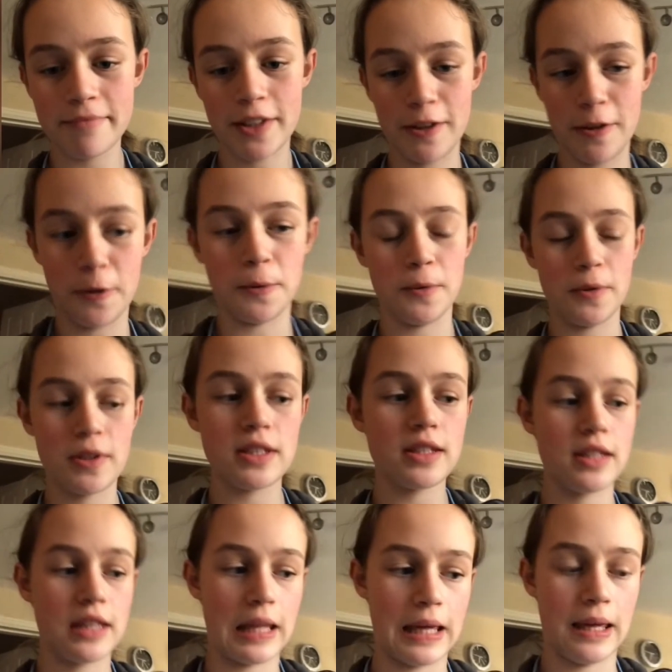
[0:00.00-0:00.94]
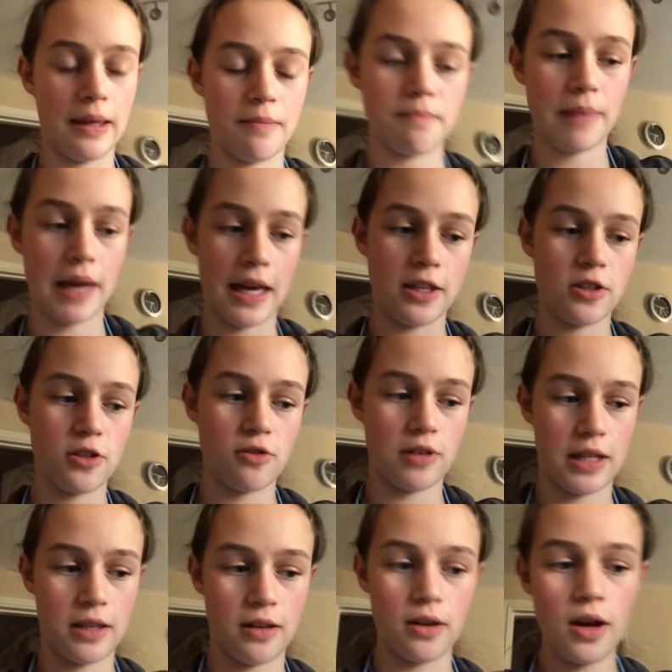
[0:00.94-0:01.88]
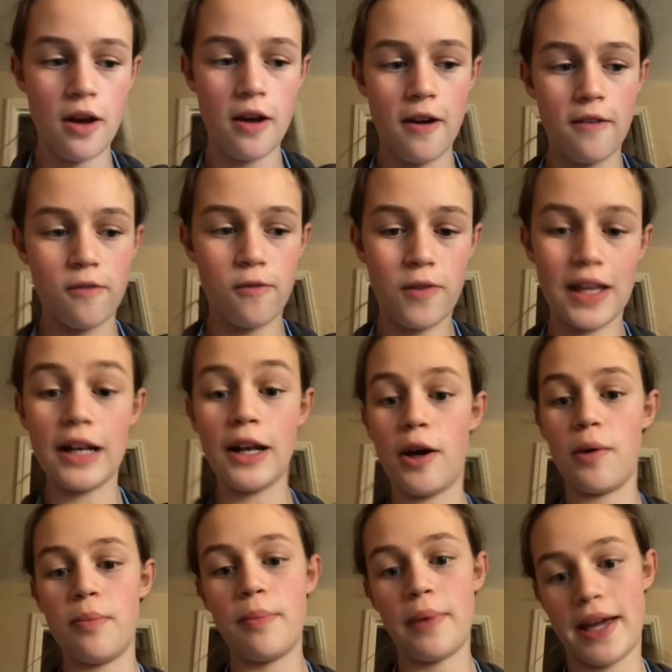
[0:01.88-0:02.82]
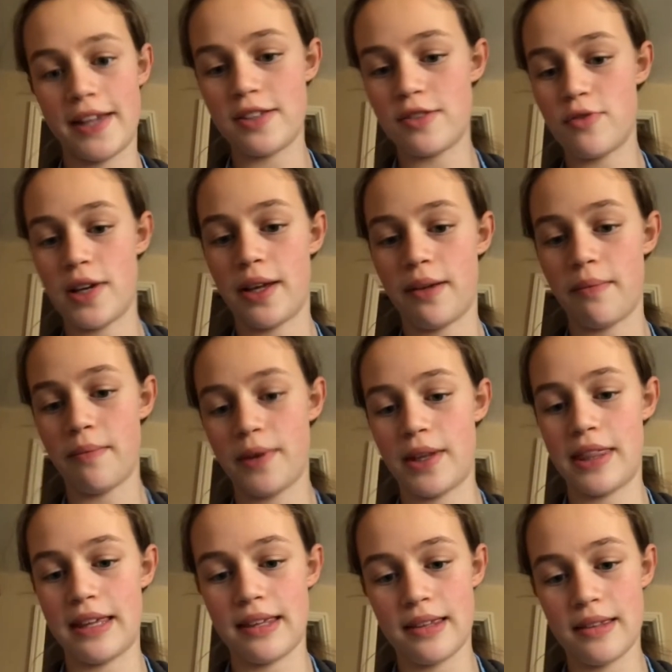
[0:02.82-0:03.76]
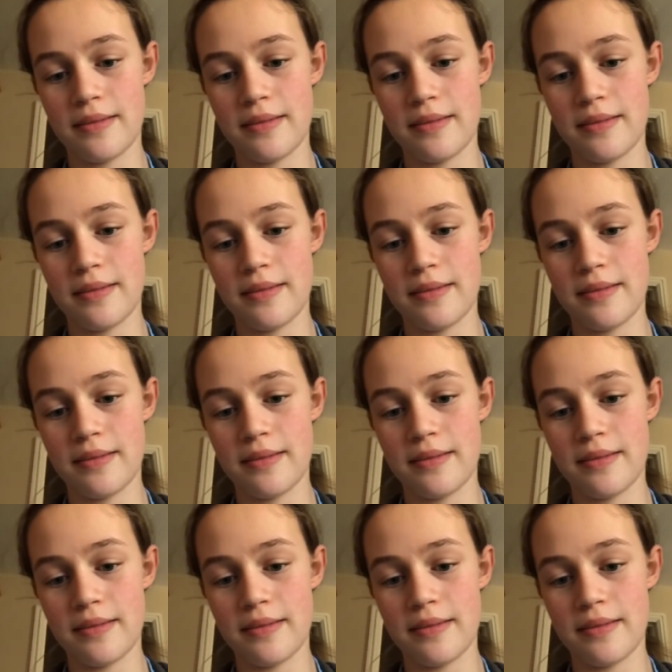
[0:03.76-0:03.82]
Use the pastry, the phyllo pastry with this.